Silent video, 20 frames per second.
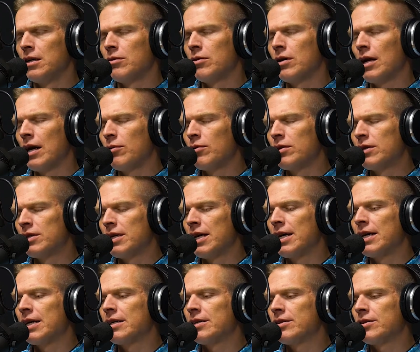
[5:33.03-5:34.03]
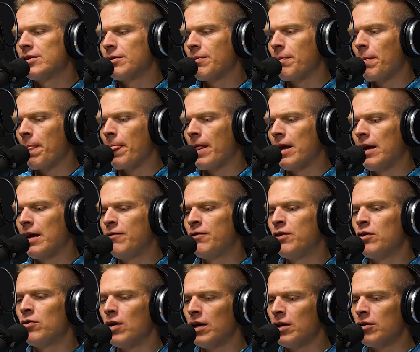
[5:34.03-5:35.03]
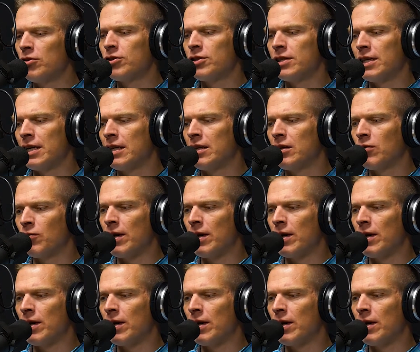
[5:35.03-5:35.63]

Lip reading: What I would say is, if you understand